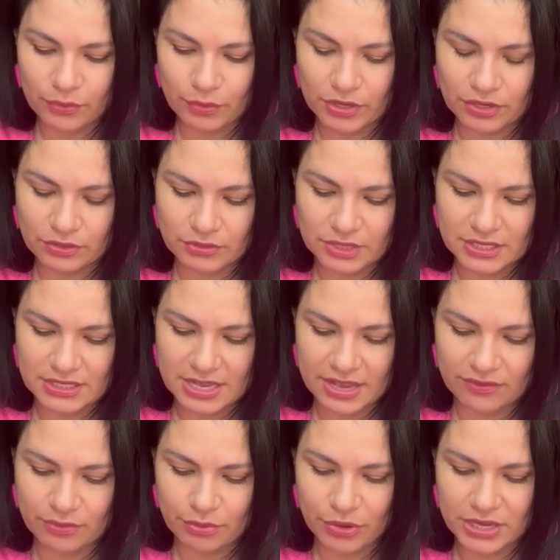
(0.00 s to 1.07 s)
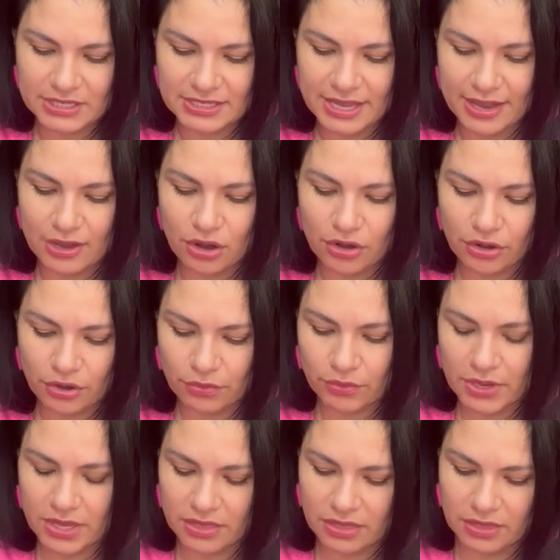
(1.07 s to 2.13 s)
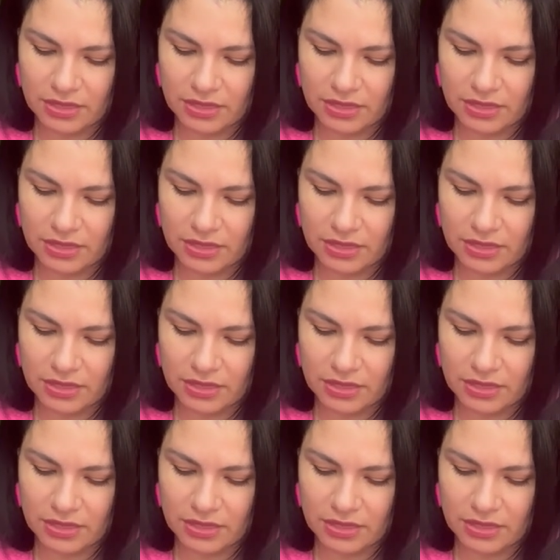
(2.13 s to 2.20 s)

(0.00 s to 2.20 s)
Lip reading: We don't need to have a price tag on our wreath.